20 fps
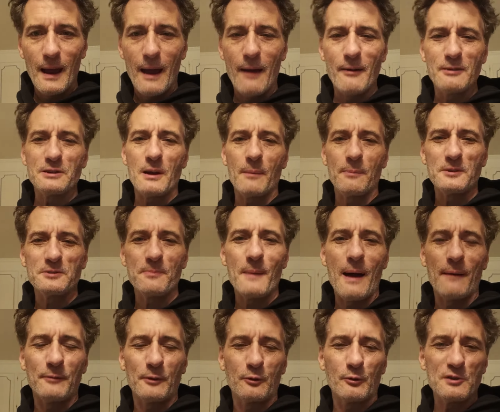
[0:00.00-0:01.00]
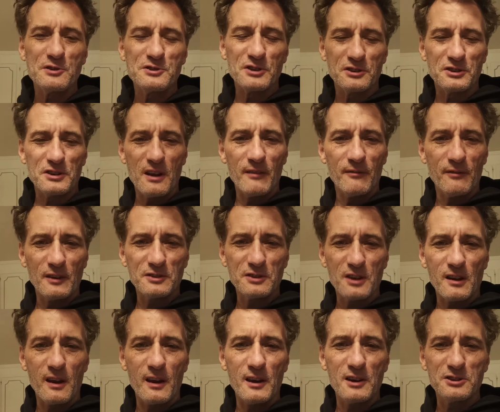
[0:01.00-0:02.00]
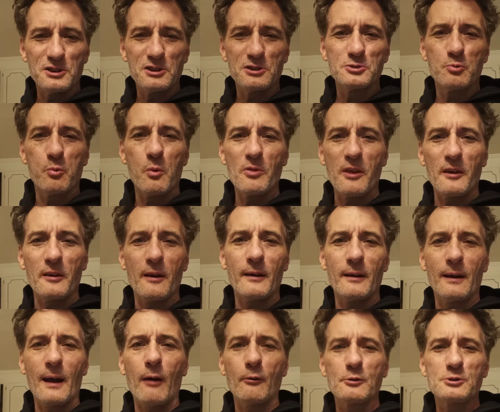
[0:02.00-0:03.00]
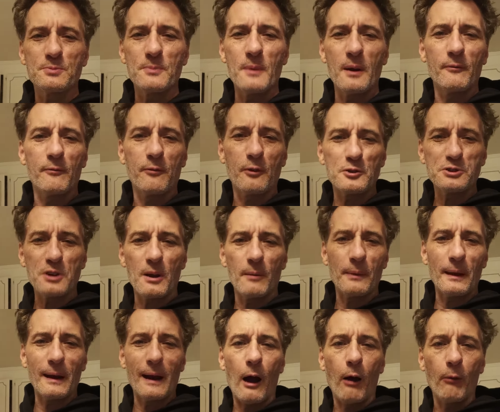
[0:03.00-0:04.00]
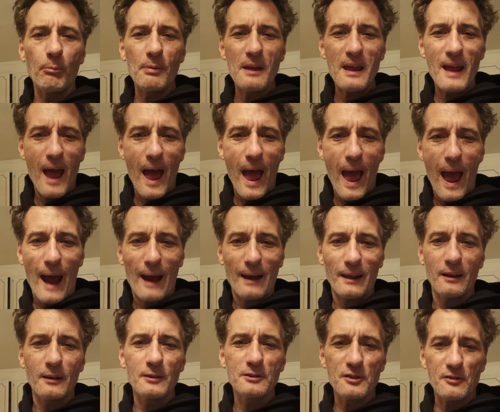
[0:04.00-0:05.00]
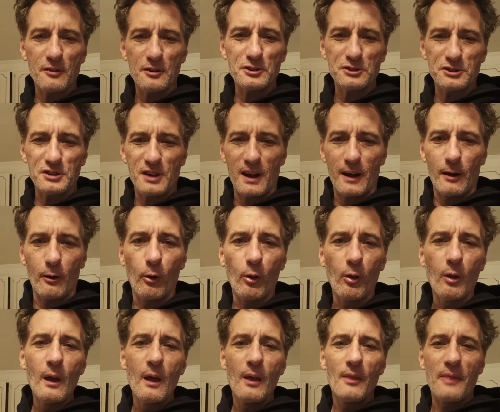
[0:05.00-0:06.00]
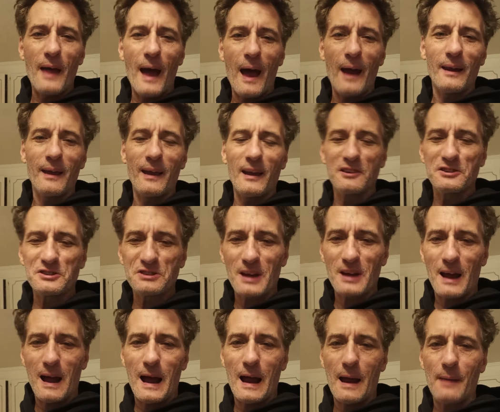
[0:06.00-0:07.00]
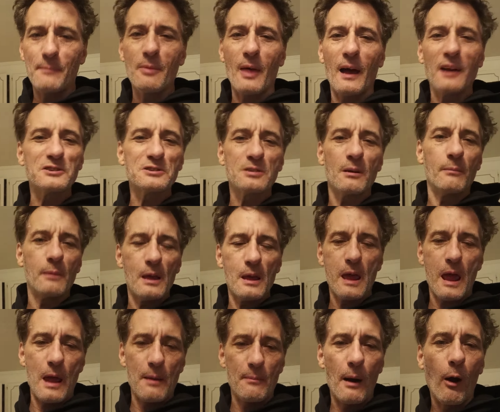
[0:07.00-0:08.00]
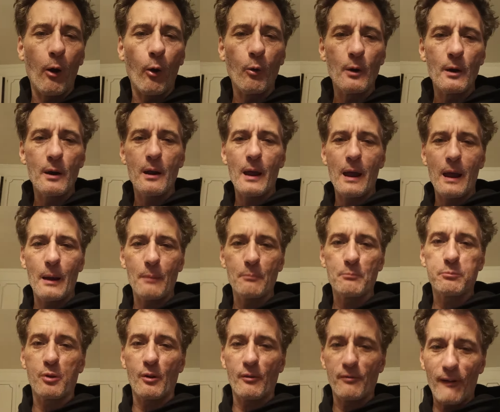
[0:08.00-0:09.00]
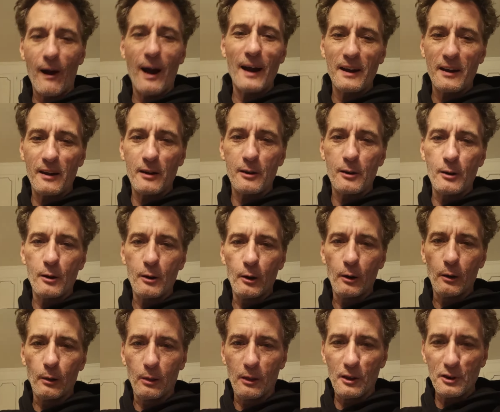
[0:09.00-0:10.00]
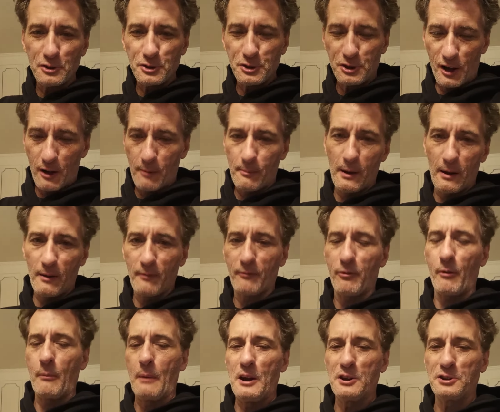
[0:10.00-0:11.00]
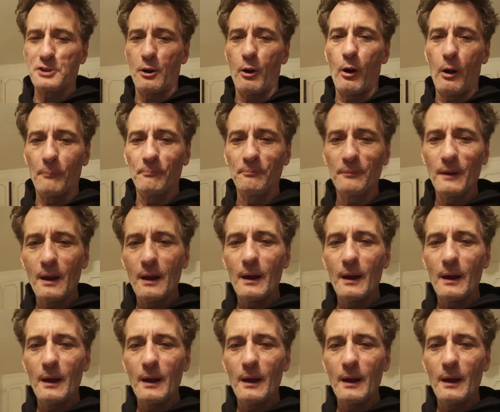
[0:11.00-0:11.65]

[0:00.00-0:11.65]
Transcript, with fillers: Here's It's Matt for 360 Investigations with an announcement for something I'll be adding to this channel that it's time that somebody came out and provided legitimate information on.